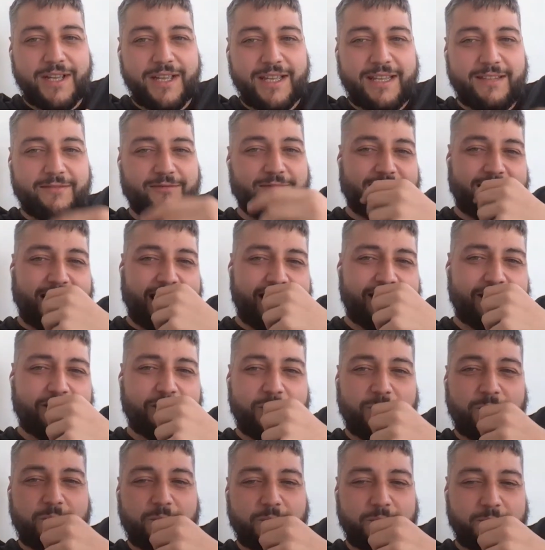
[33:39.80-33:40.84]
it was kind of
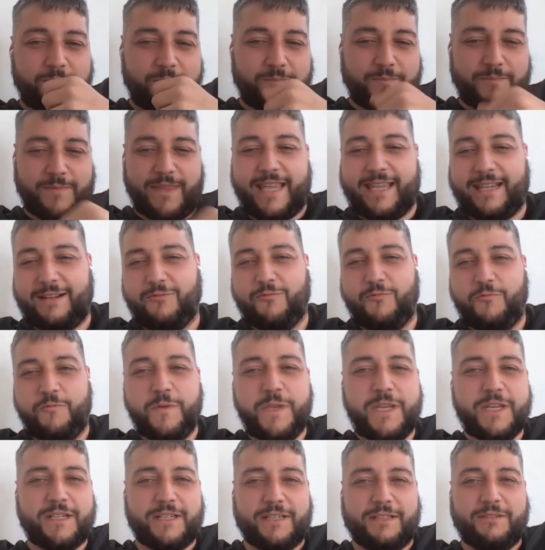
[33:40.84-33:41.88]
like
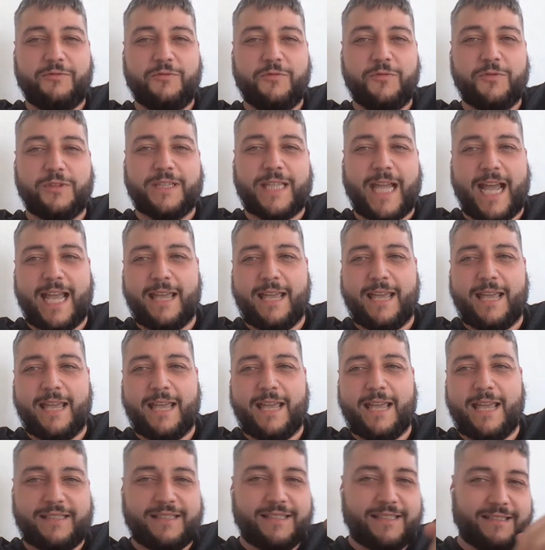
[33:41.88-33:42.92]
weird to type
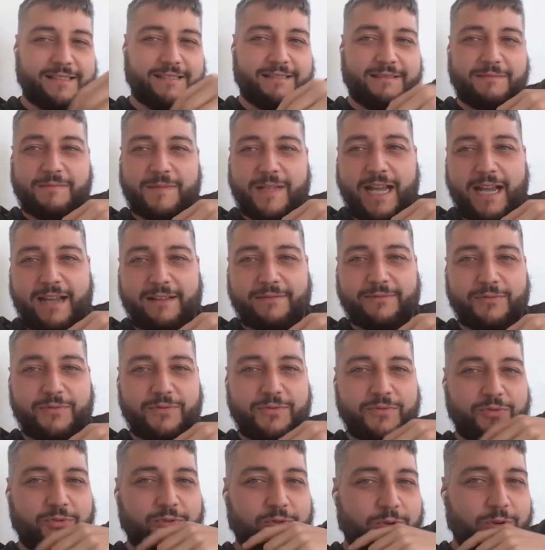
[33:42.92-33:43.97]
and it have to
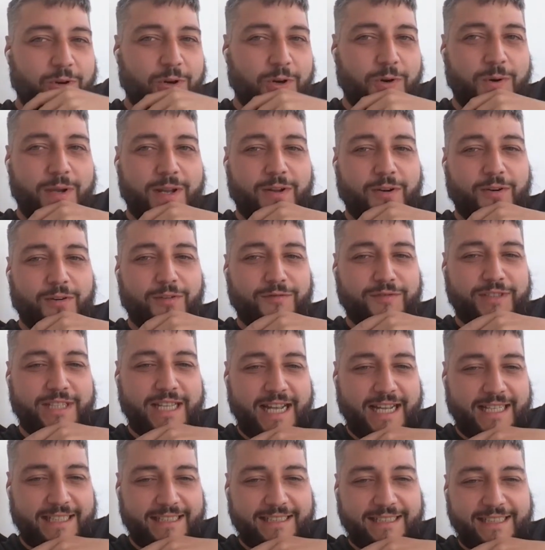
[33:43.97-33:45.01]
scroll and all of
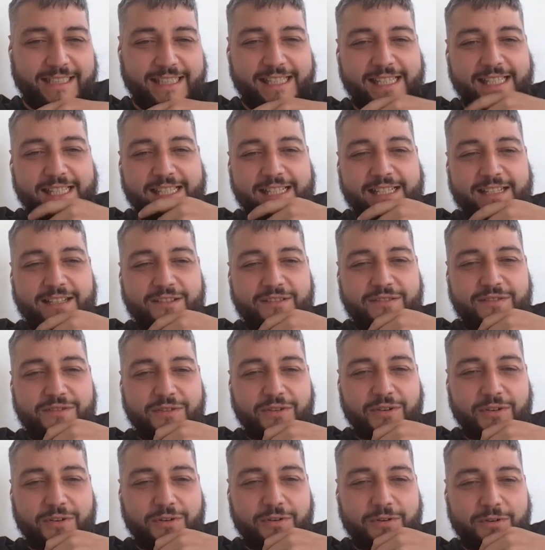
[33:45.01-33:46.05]
that.
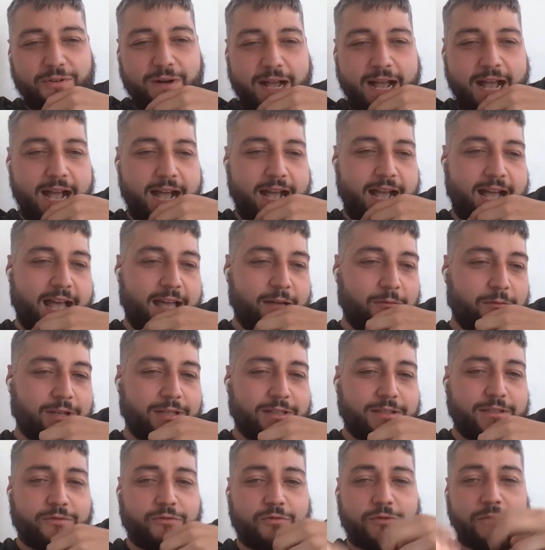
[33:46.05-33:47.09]
So I
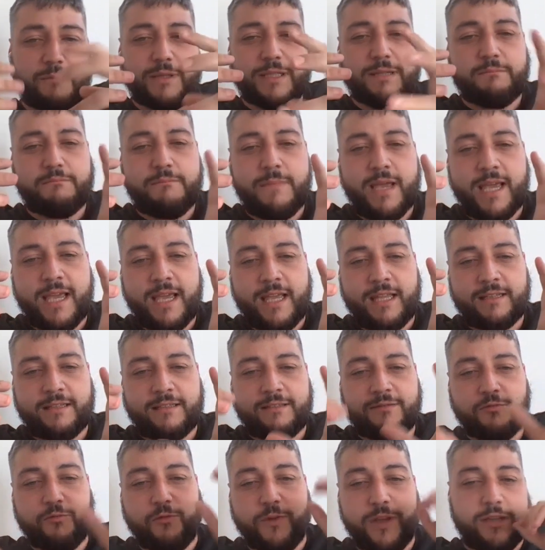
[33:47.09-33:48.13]
wanted to
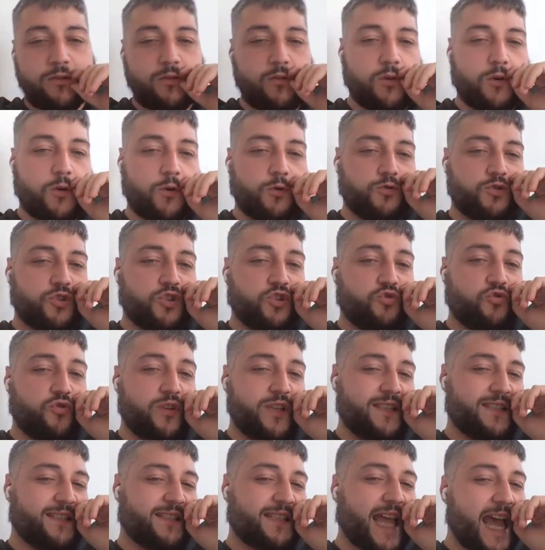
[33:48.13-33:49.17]
implement Windows
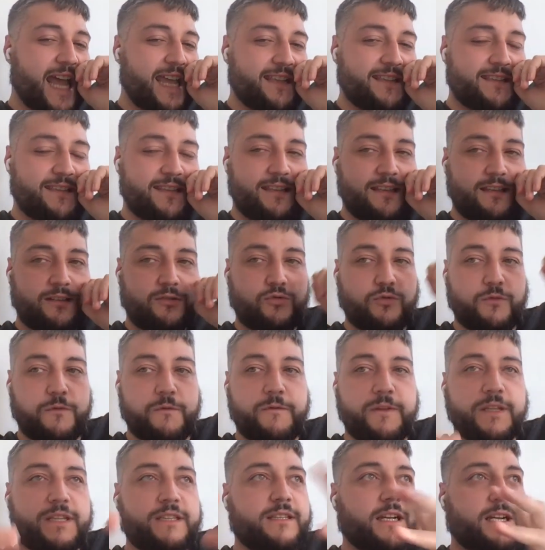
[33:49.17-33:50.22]
resizing to
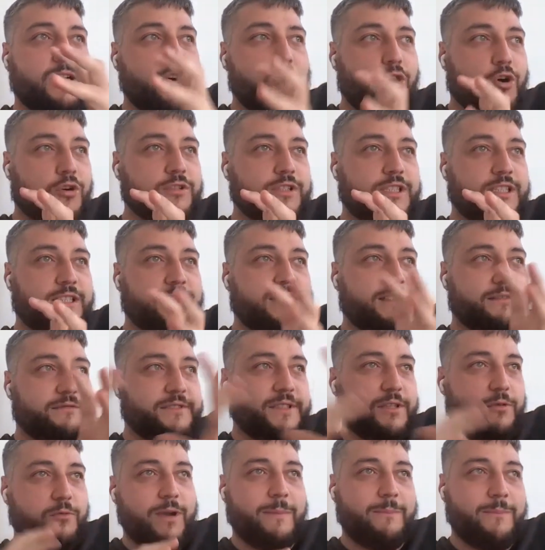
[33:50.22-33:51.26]
fit the content of
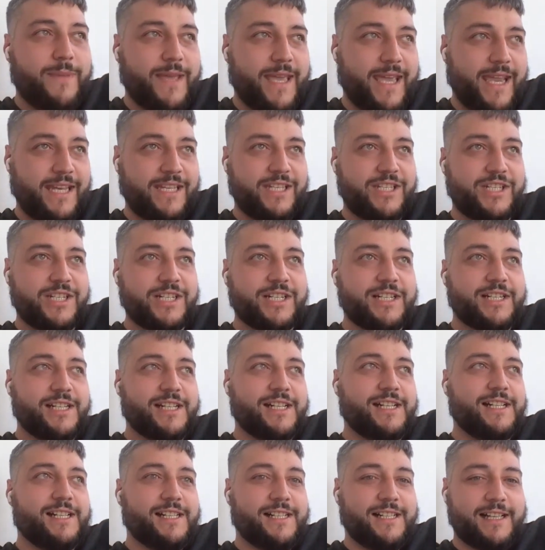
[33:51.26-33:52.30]
the web page.
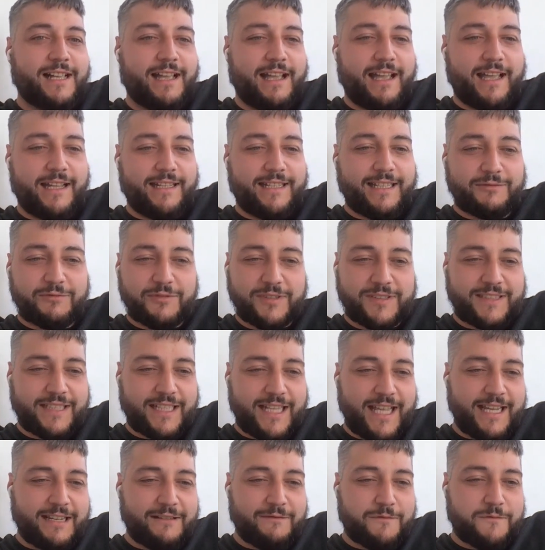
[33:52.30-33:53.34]
And that was
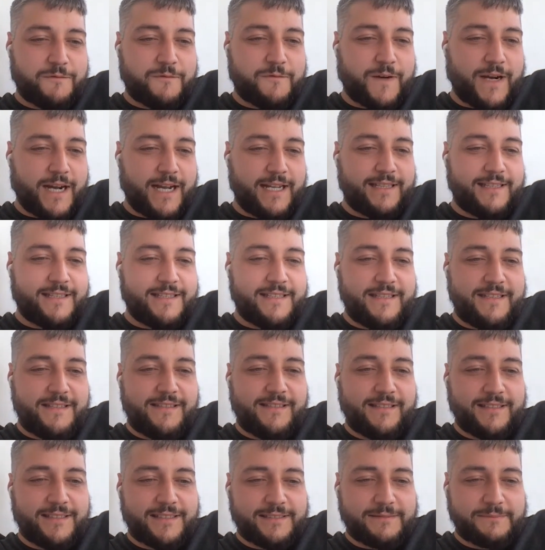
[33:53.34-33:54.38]
like a fun
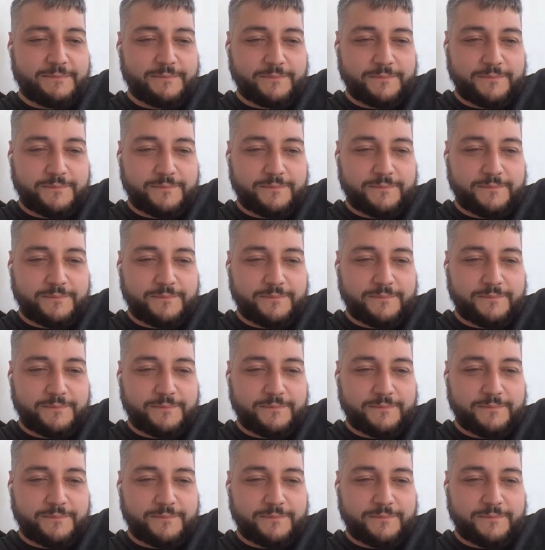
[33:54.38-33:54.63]
teaser.